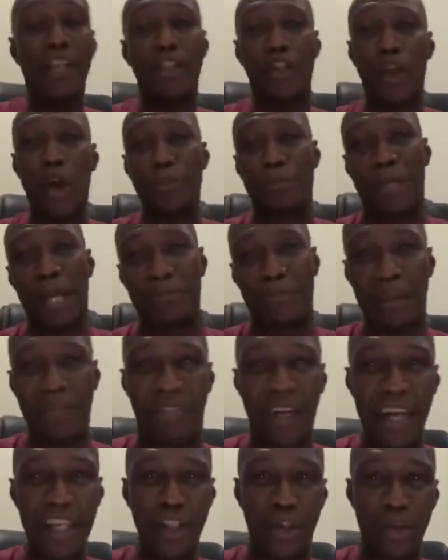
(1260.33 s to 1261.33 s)
Job chapter
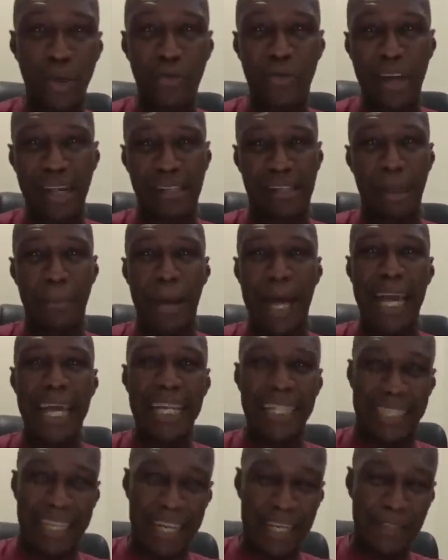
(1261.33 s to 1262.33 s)
32, verse number
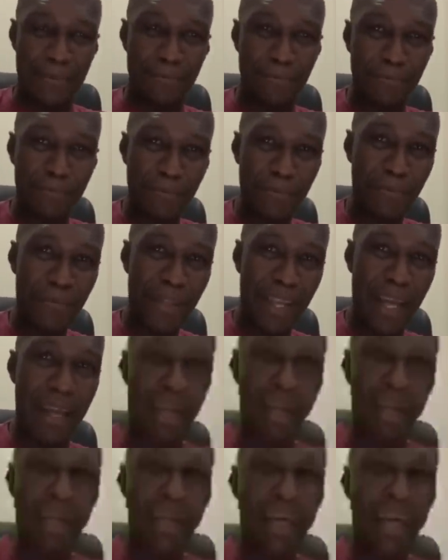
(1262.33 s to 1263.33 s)
18
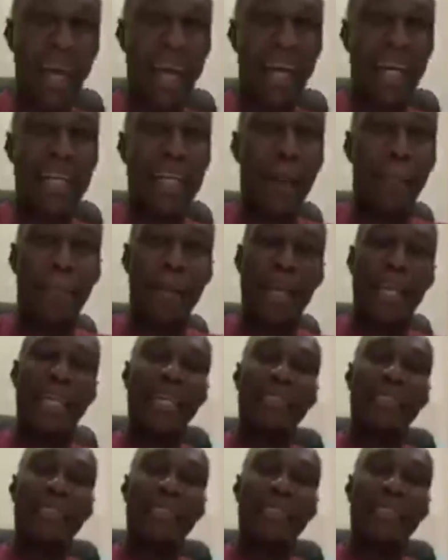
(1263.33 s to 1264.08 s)
the, he